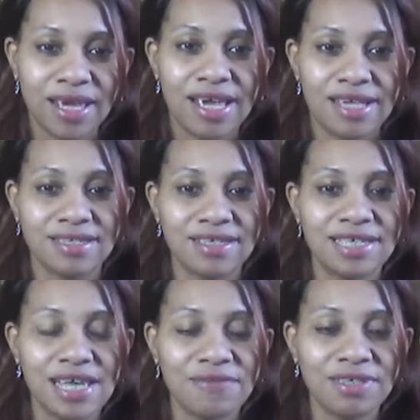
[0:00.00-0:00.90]
It's the
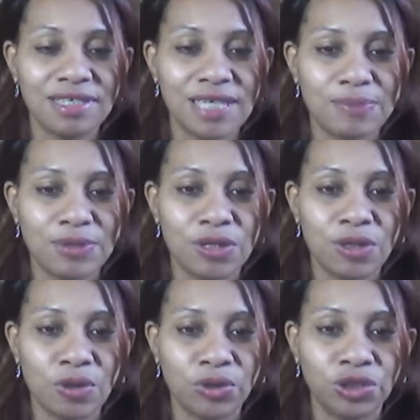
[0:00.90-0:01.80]
7 steps to
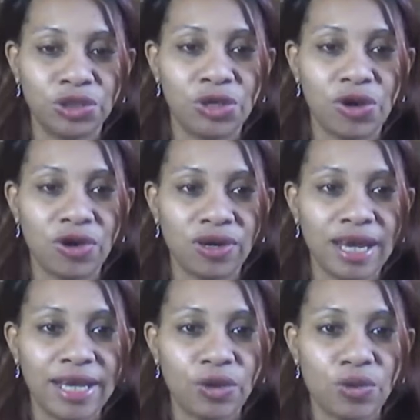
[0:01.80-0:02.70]
launching your
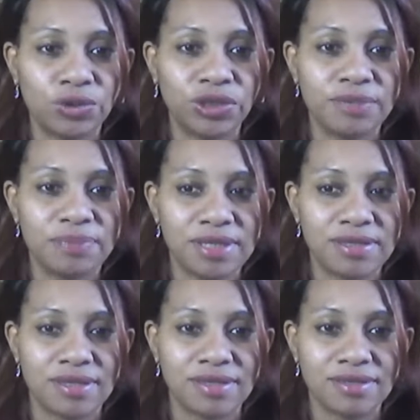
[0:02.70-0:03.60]
online coaching
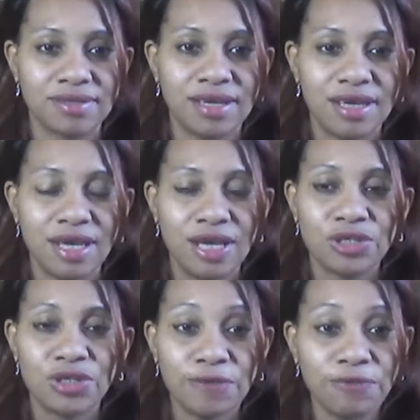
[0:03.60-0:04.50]
business. So
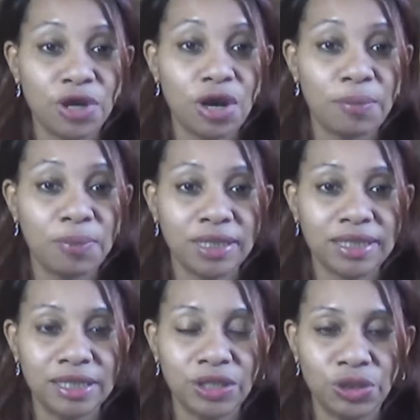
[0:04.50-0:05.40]
if you're
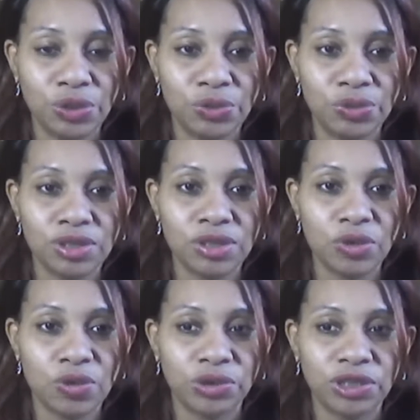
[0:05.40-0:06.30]
completely new to the
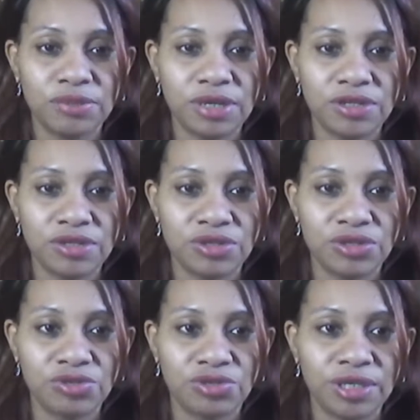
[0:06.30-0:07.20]
coaching
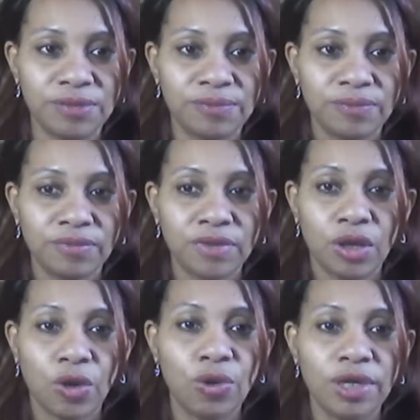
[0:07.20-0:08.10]
industry,
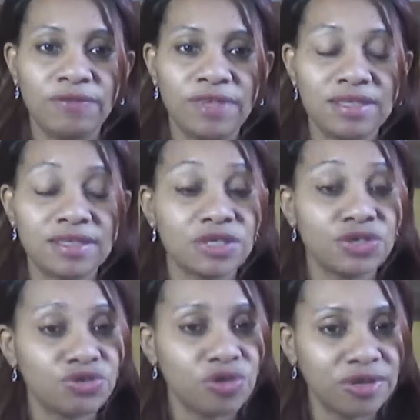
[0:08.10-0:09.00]
or if this is a
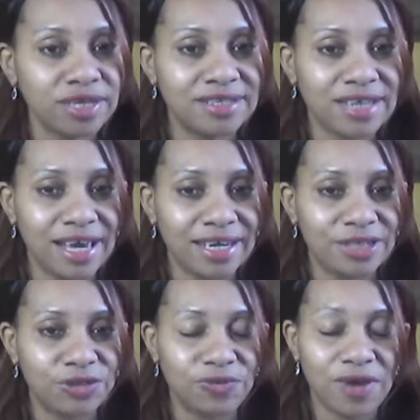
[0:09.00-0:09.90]
strong desire that
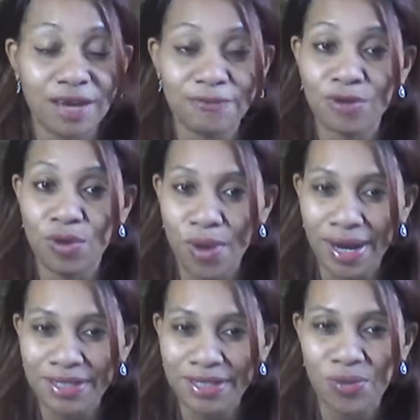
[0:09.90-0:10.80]
you've had for
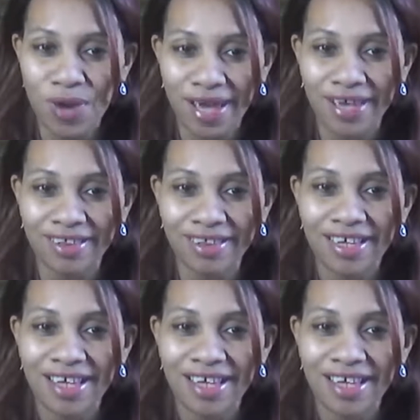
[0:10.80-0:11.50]
quite a while,